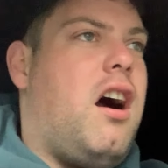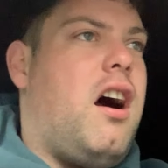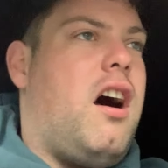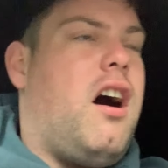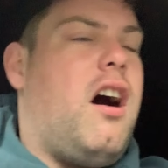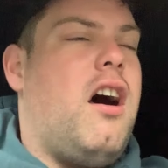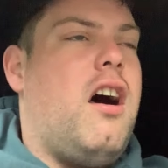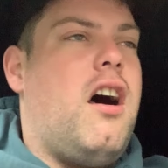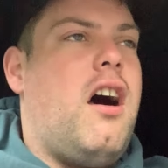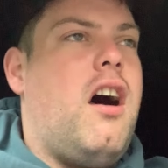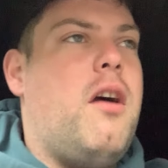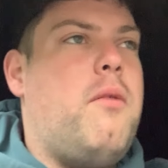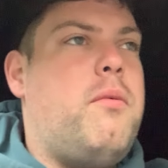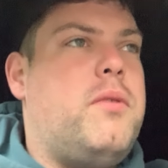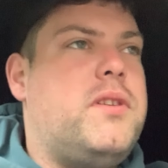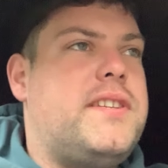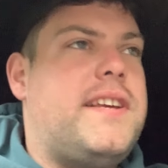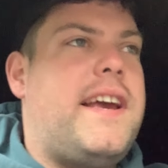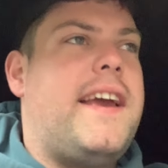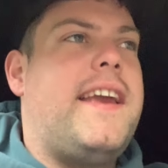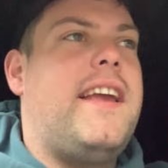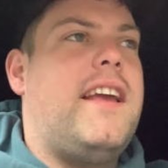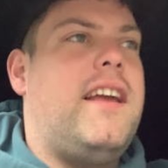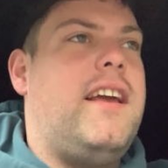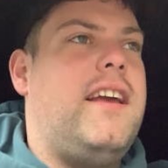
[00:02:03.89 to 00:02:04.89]
I, I would
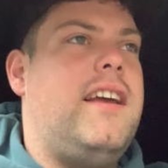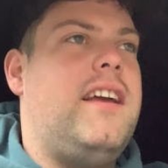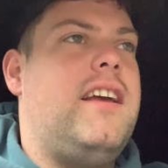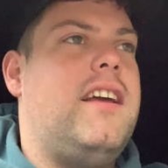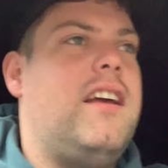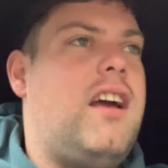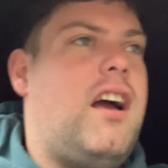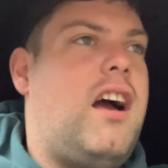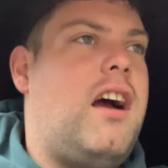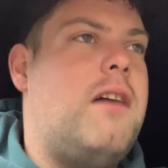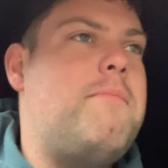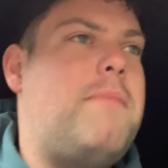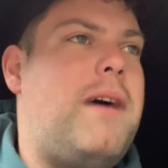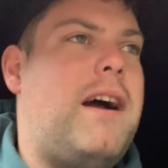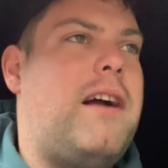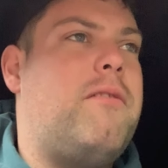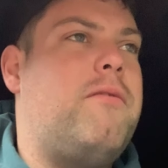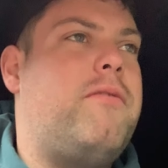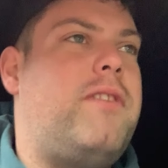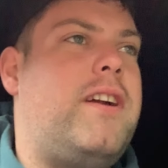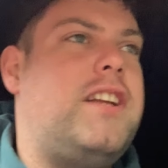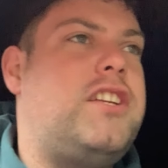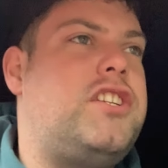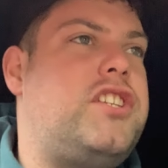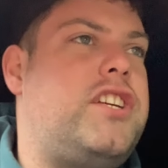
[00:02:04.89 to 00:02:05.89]
say a Matt
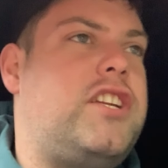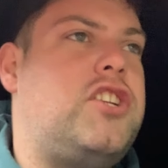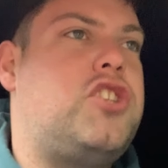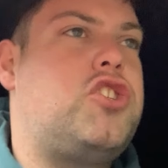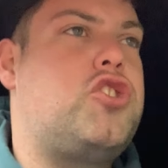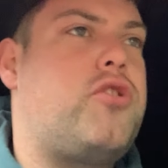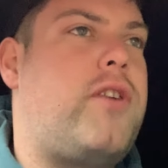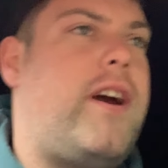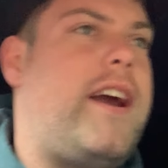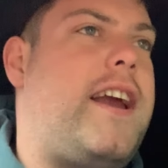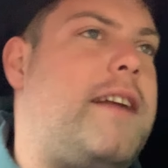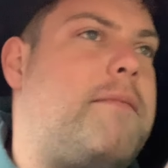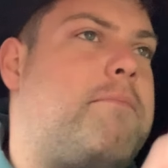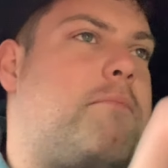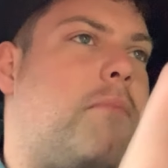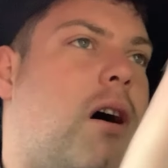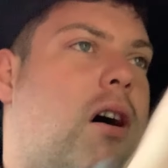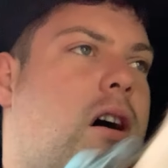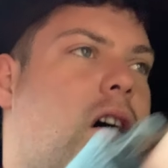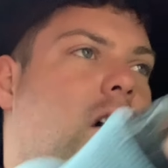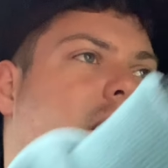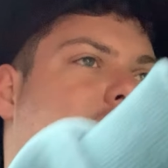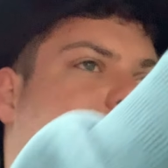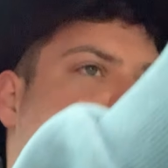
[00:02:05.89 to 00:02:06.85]
Ritchie trademark